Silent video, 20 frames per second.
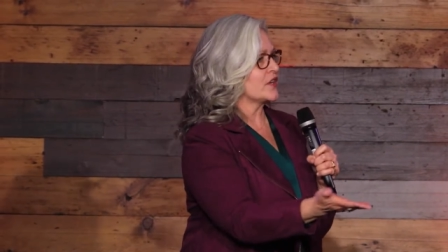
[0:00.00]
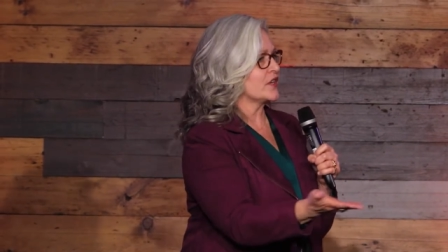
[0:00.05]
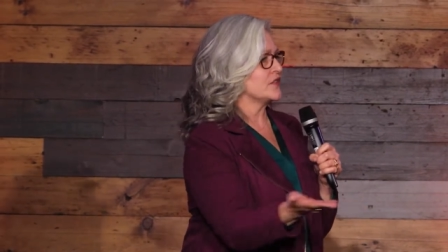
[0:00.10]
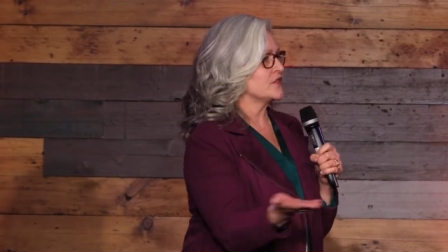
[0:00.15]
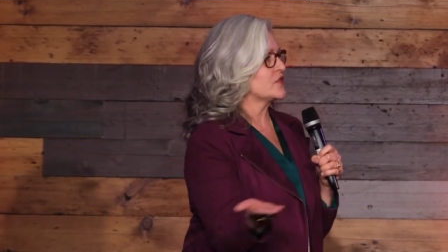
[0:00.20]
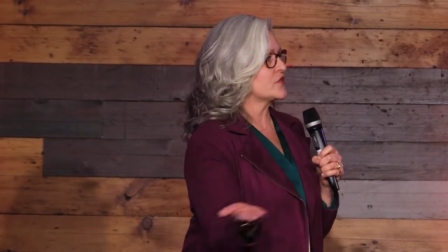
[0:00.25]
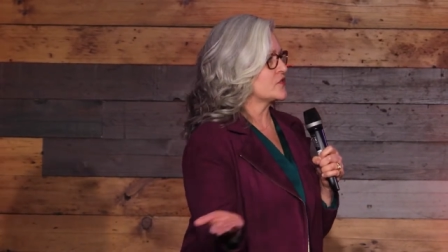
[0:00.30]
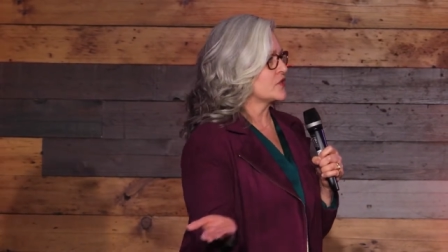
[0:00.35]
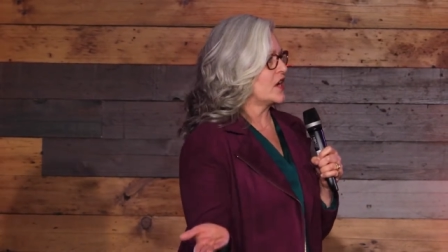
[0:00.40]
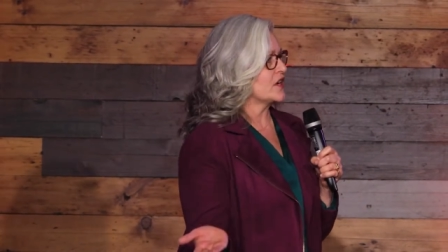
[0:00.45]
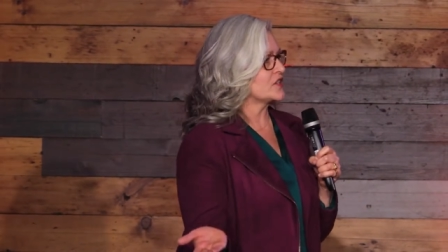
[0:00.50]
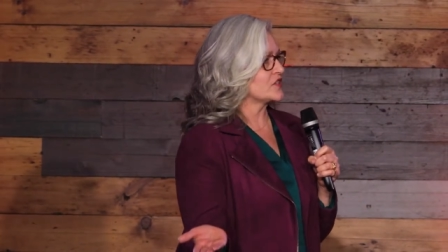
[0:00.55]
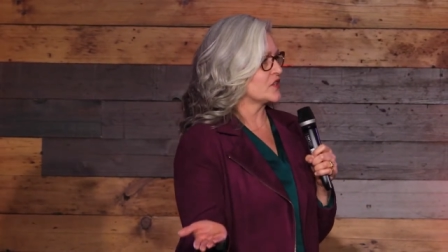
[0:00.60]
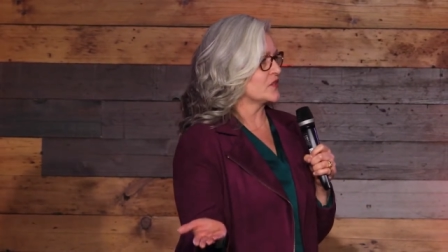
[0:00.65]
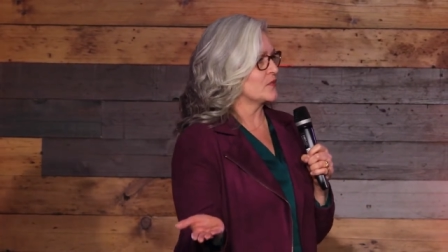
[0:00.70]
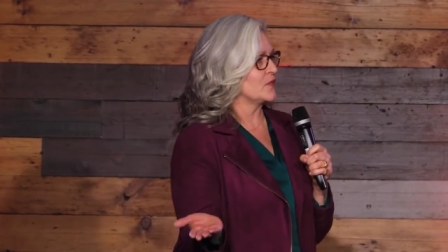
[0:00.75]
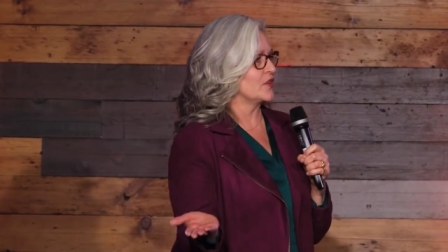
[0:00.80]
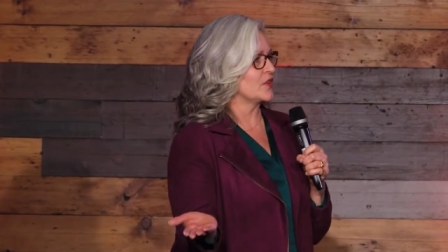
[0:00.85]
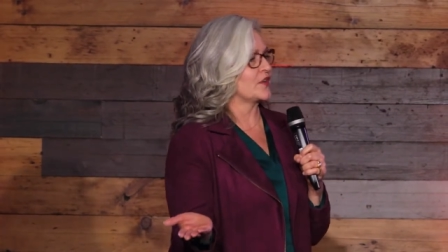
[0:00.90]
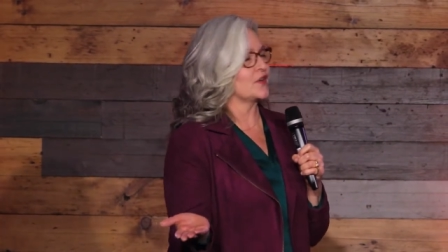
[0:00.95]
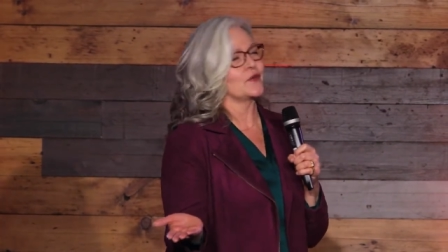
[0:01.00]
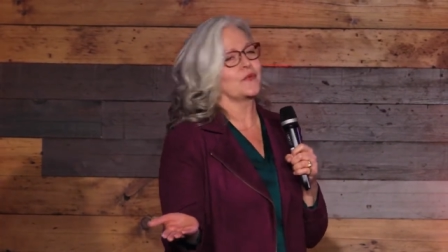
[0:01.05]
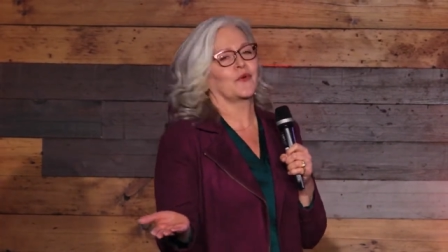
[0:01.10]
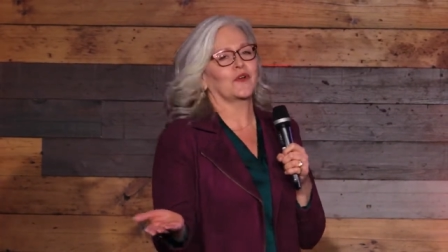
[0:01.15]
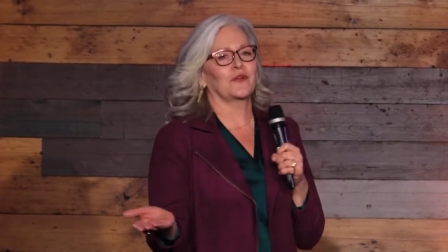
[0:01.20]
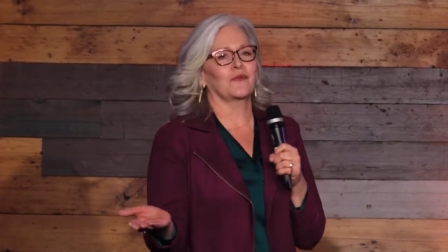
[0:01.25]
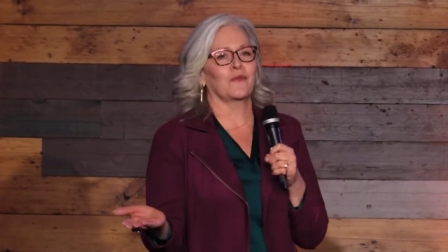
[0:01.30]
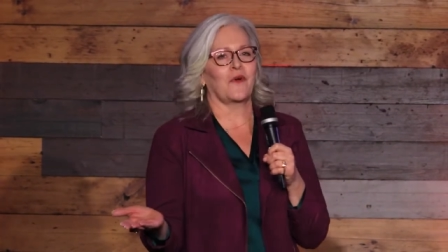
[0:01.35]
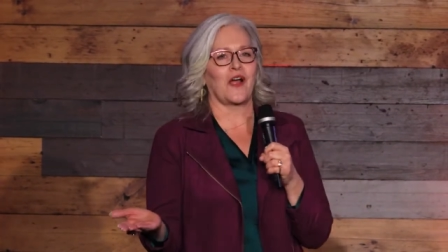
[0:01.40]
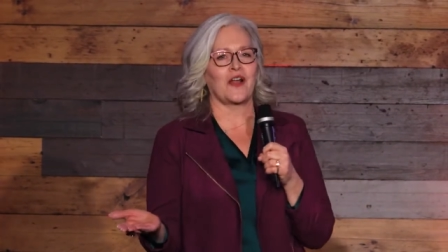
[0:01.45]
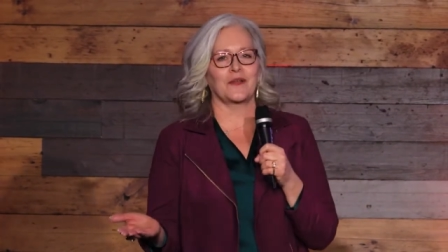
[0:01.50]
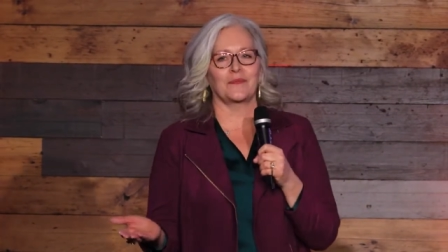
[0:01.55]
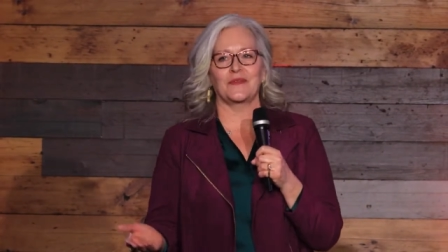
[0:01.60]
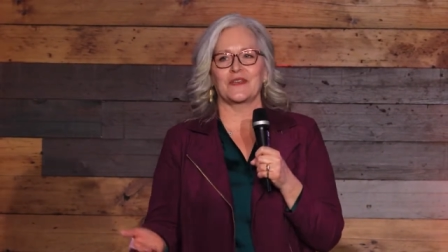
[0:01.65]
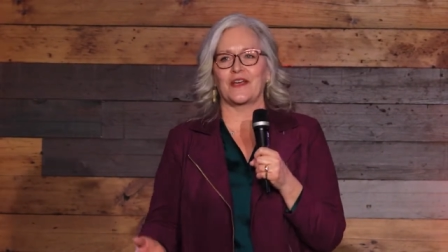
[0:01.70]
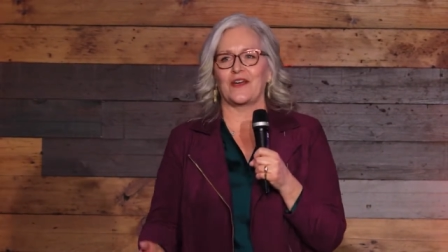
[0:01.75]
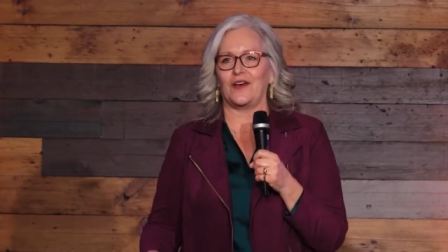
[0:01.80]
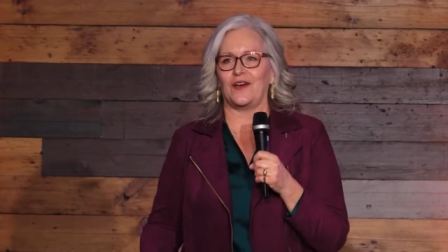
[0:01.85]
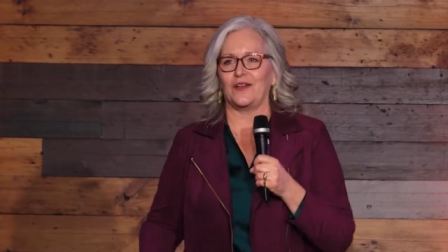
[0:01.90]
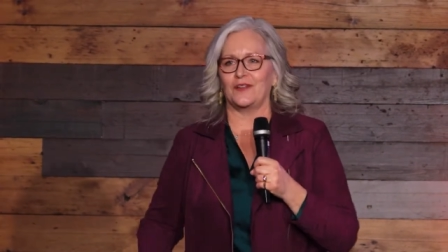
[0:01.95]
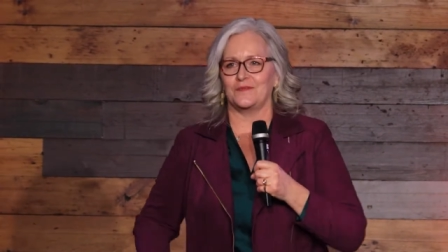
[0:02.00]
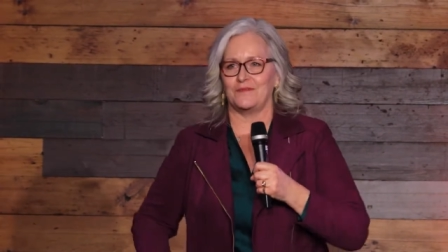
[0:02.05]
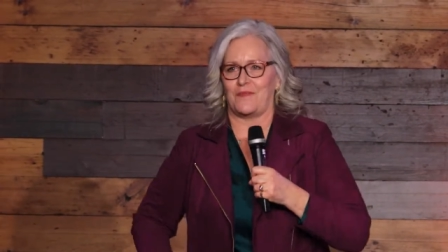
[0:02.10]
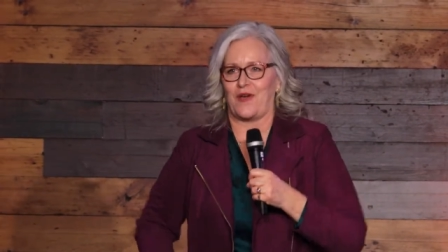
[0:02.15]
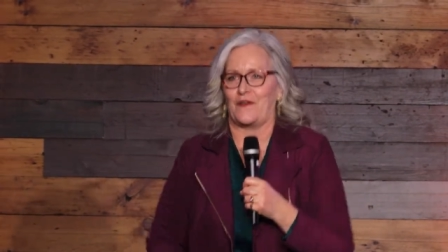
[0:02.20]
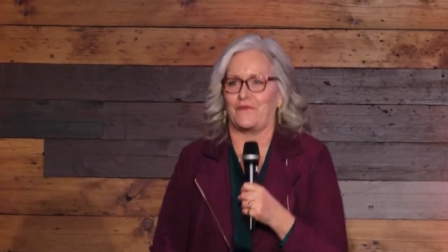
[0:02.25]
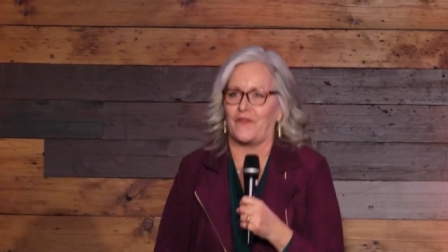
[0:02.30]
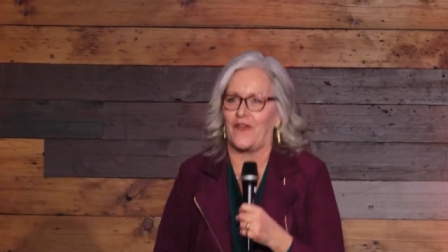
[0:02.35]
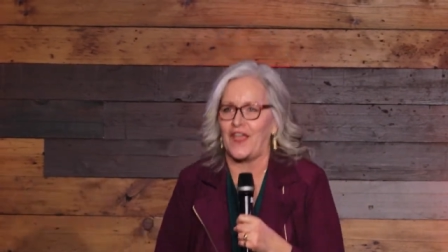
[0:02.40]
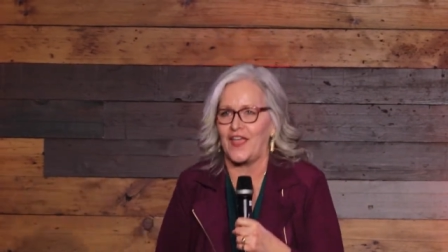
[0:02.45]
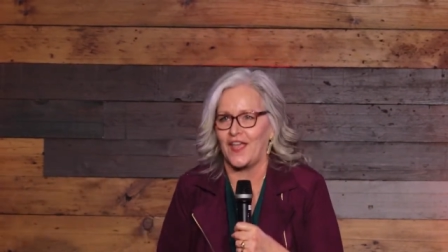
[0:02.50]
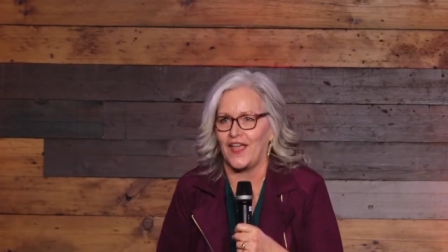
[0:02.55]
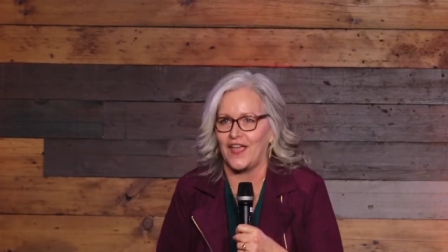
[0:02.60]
construction worker wouldn't want to be called Muffin?